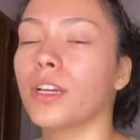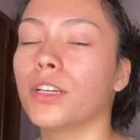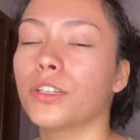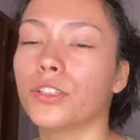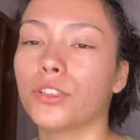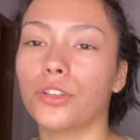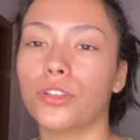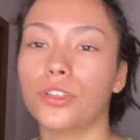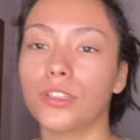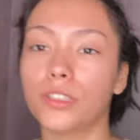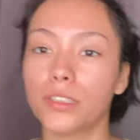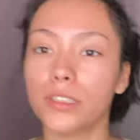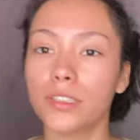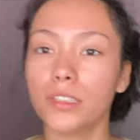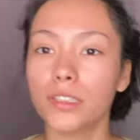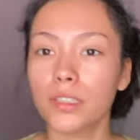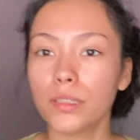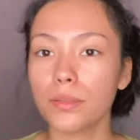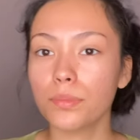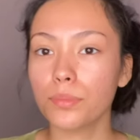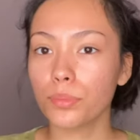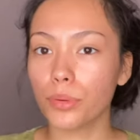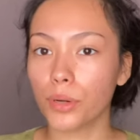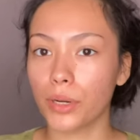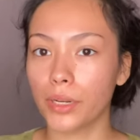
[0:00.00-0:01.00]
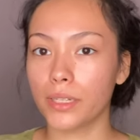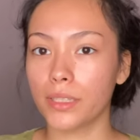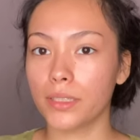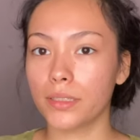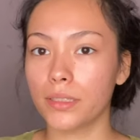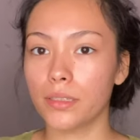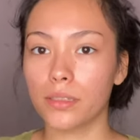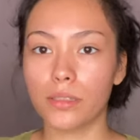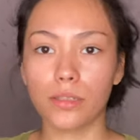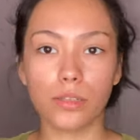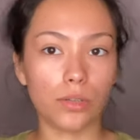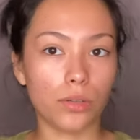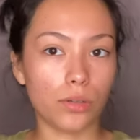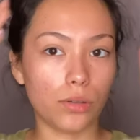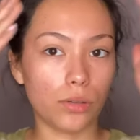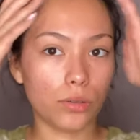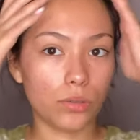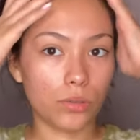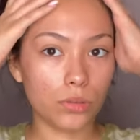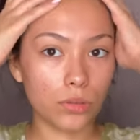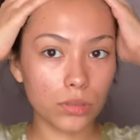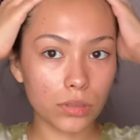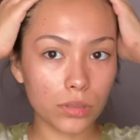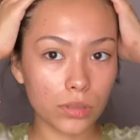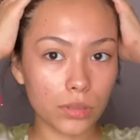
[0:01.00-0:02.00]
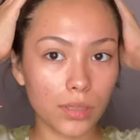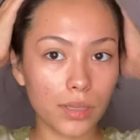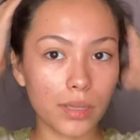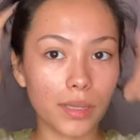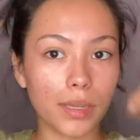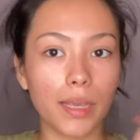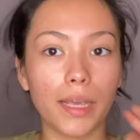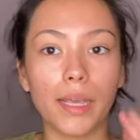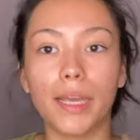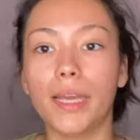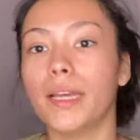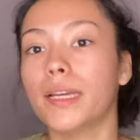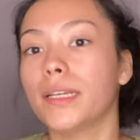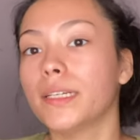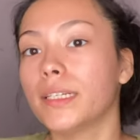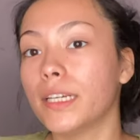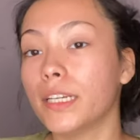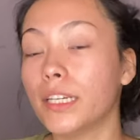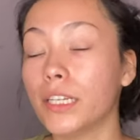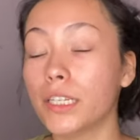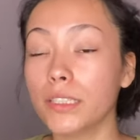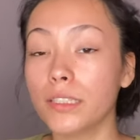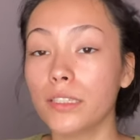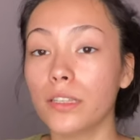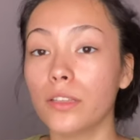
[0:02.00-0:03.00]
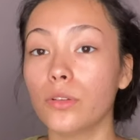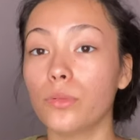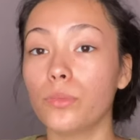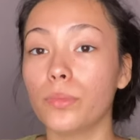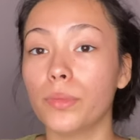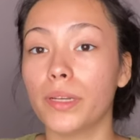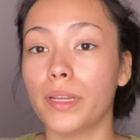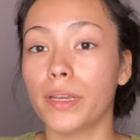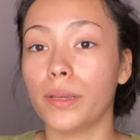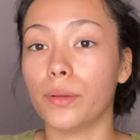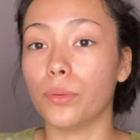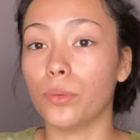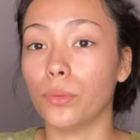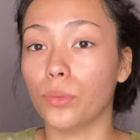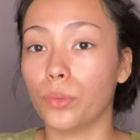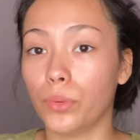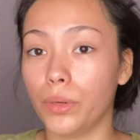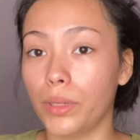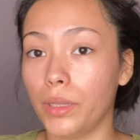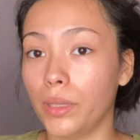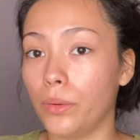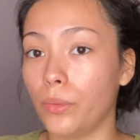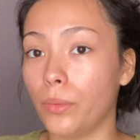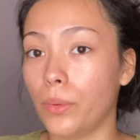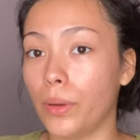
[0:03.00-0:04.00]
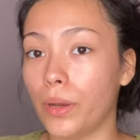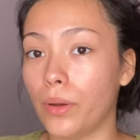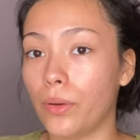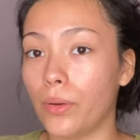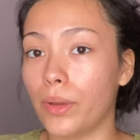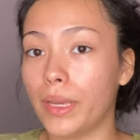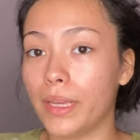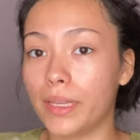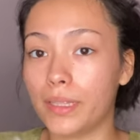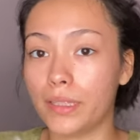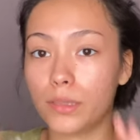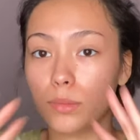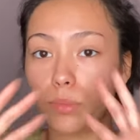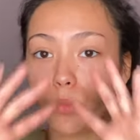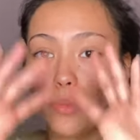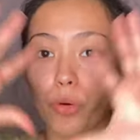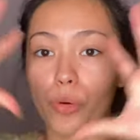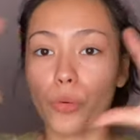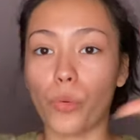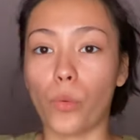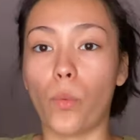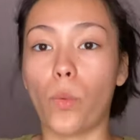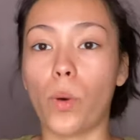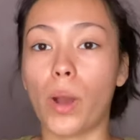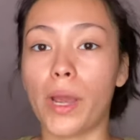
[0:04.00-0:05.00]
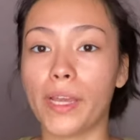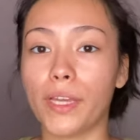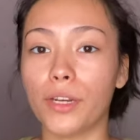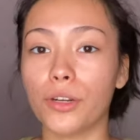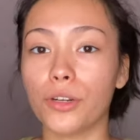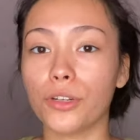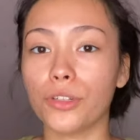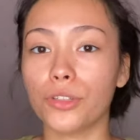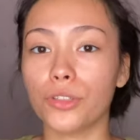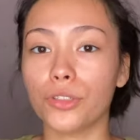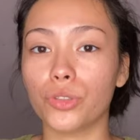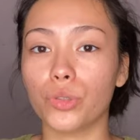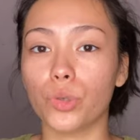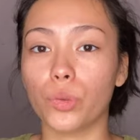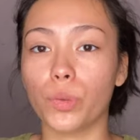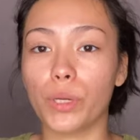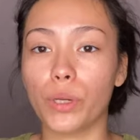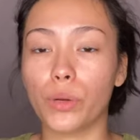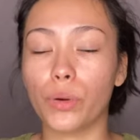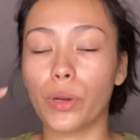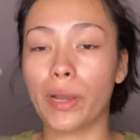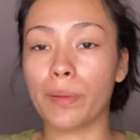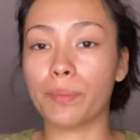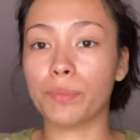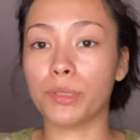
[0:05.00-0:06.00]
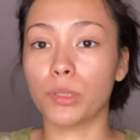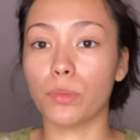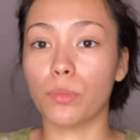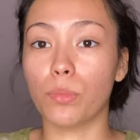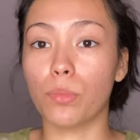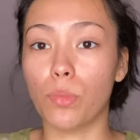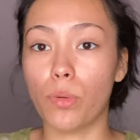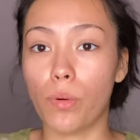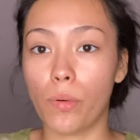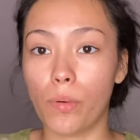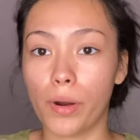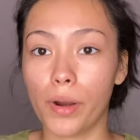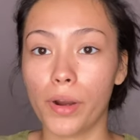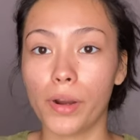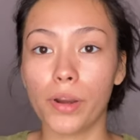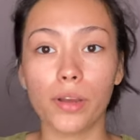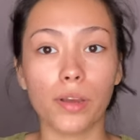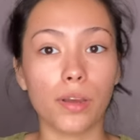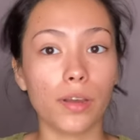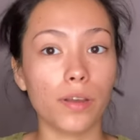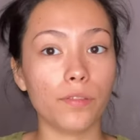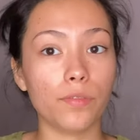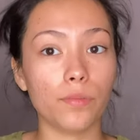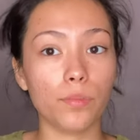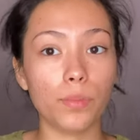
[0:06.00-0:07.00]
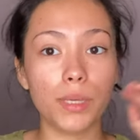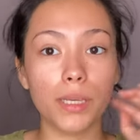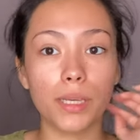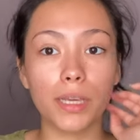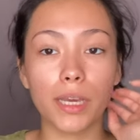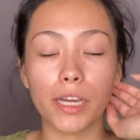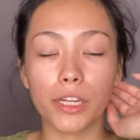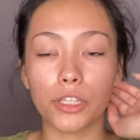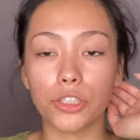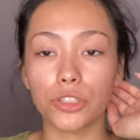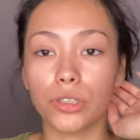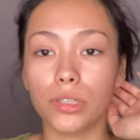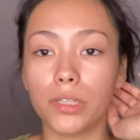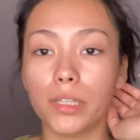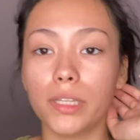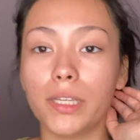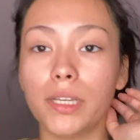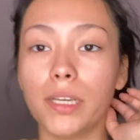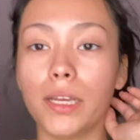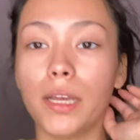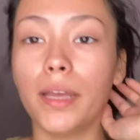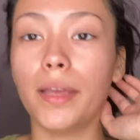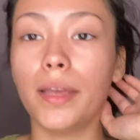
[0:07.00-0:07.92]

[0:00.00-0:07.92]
so this is the brightest it goes, and it does illuminate really well. It's more wider, so it grabs more of me, actually.